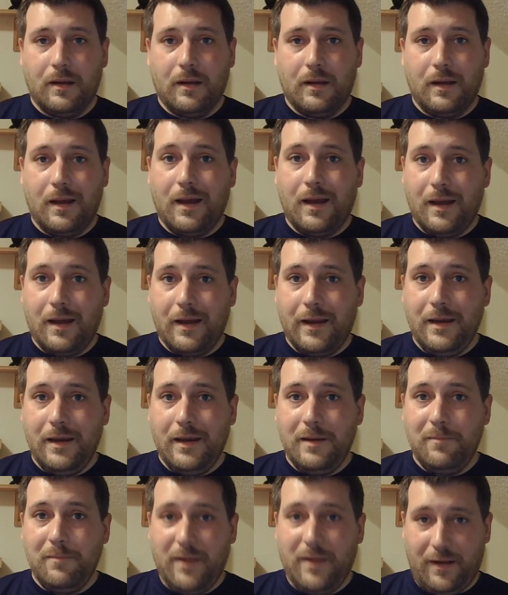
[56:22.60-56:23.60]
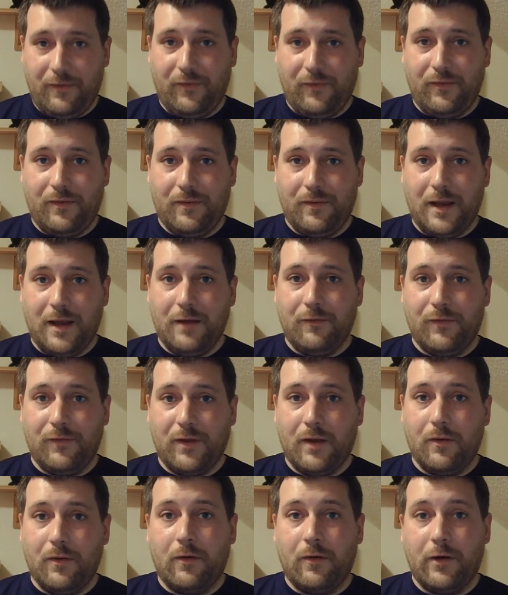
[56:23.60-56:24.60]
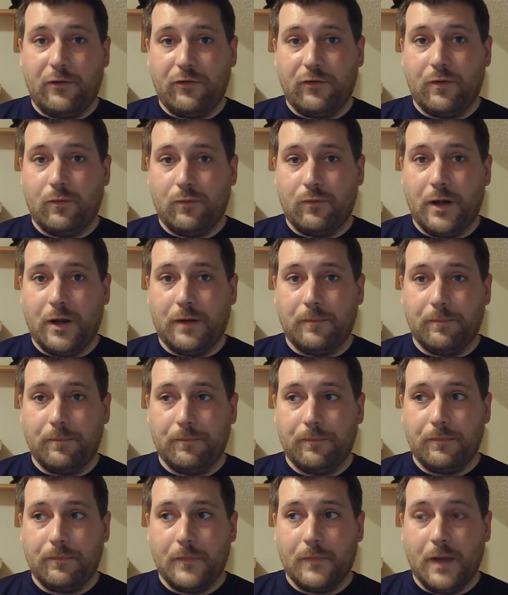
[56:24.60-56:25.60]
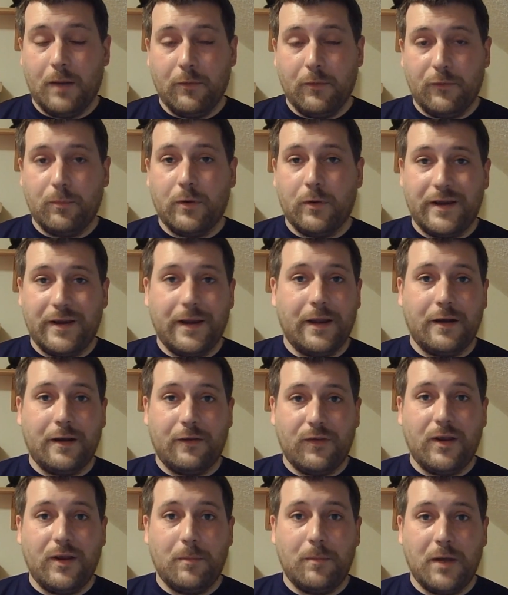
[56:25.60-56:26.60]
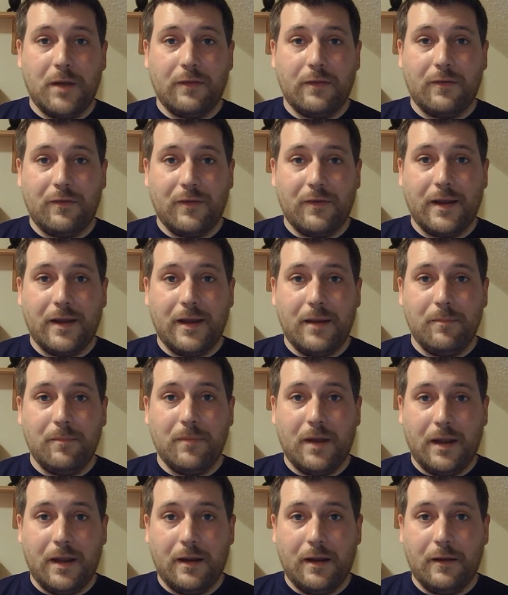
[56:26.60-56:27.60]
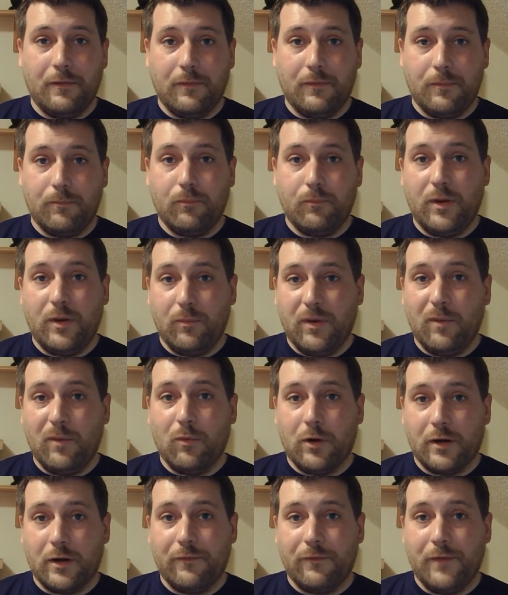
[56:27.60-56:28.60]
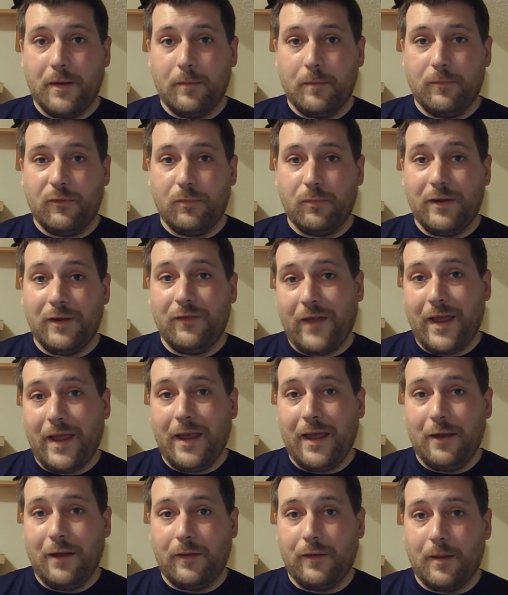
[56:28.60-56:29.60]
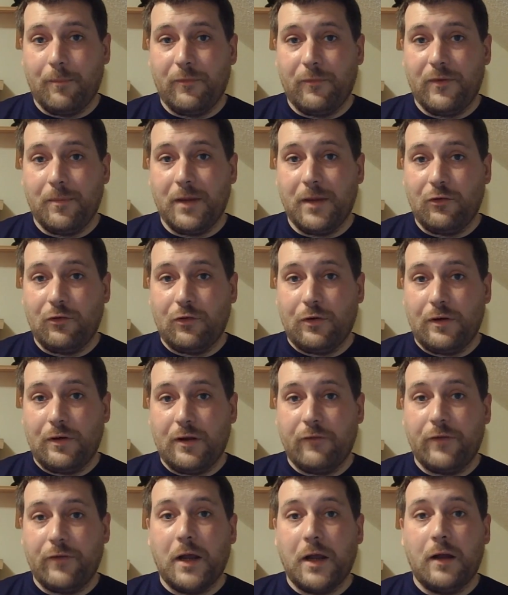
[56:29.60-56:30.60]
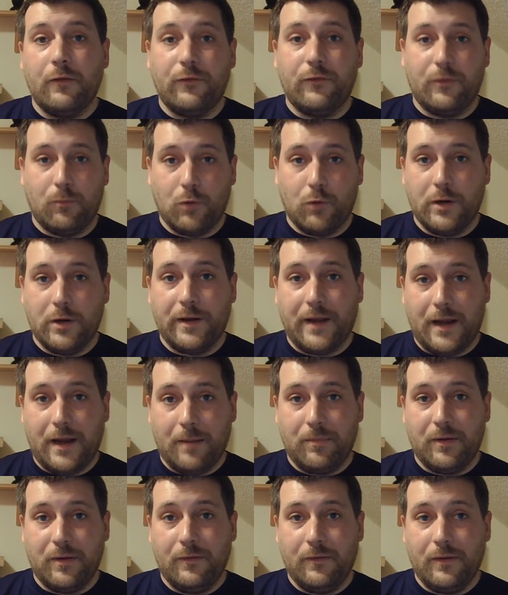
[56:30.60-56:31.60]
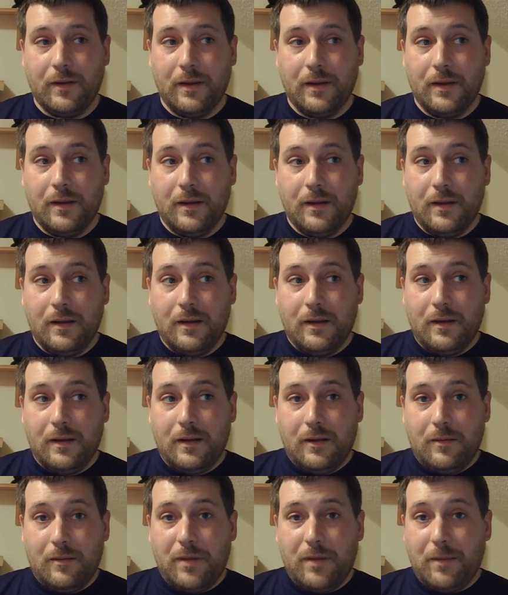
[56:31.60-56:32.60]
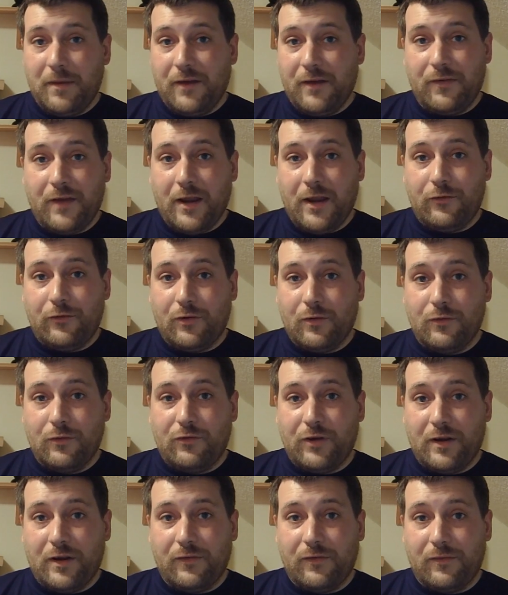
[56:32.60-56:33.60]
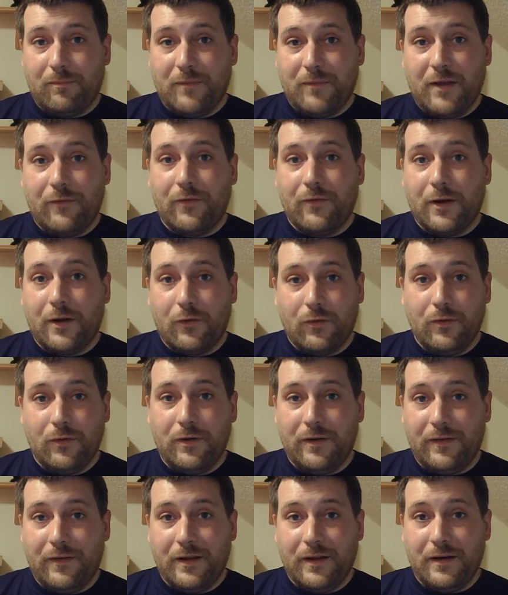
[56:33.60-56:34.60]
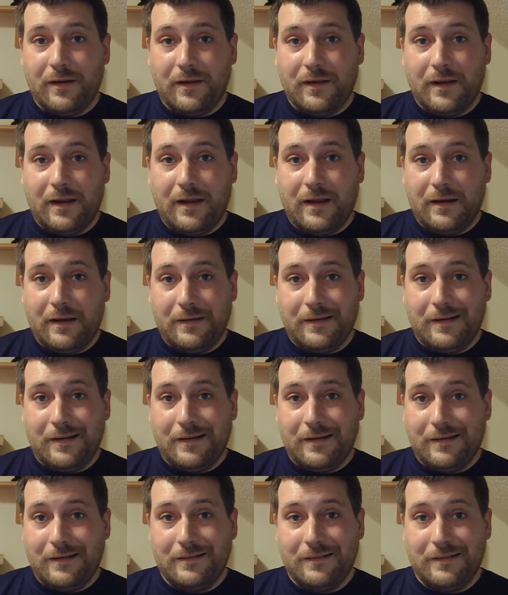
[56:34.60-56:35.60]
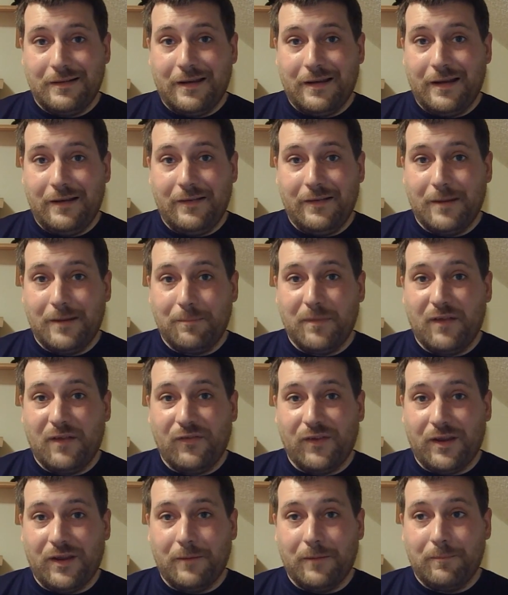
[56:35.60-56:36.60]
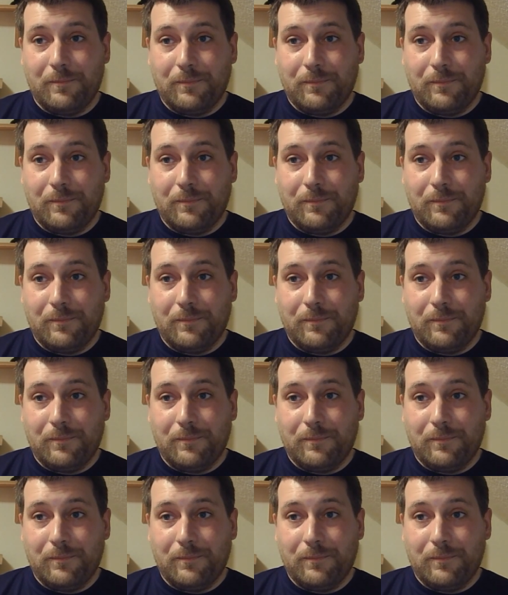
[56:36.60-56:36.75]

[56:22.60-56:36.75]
I missed Knives Out original run. I was working at a cinema at the time, and when we worked films we sat in on them to make sure nothing untoward happened. But my schedule just never included it, and uh, I ended up missing it.